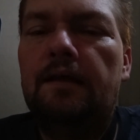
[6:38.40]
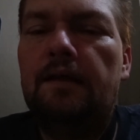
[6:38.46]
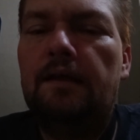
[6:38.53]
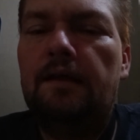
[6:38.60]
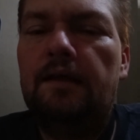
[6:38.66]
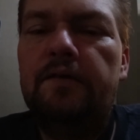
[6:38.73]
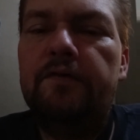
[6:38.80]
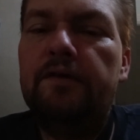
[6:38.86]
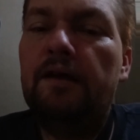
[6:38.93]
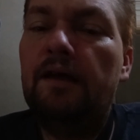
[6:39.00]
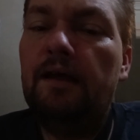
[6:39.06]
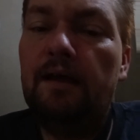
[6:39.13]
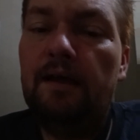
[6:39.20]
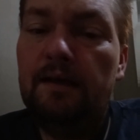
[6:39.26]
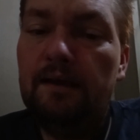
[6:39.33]
even
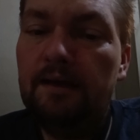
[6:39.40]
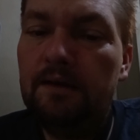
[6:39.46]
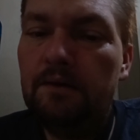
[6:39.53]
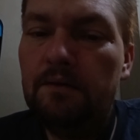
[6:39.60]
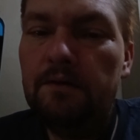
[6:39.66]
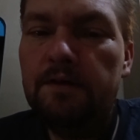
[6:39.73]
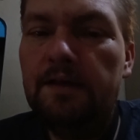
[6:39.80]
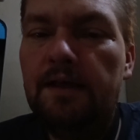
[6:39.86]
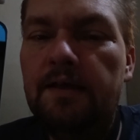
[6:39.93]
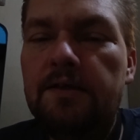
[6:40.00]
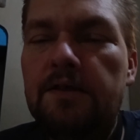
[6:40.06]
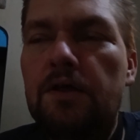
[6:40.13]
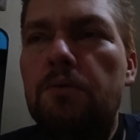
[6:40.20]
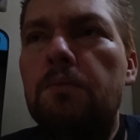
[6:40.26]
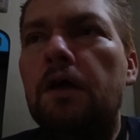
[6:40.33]
I can only take
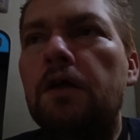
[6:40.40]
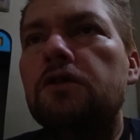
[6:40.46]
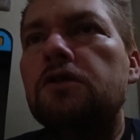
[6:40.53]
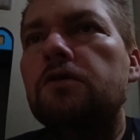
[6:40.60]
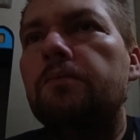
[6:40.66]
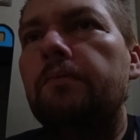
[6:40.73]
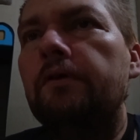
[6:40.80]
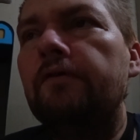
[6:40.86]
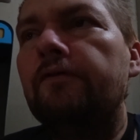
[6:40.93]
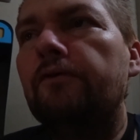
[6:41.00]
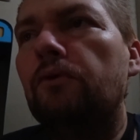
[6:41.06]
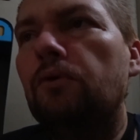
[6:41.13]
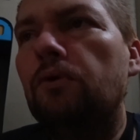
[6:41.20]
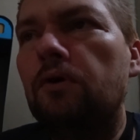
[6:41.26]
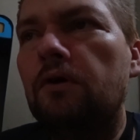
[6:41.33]
so much
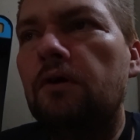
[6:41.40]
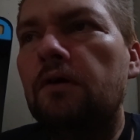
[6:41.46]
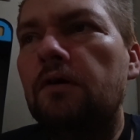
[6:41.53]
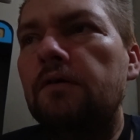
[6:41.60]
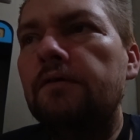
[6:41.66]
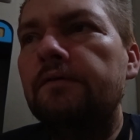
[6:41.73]
before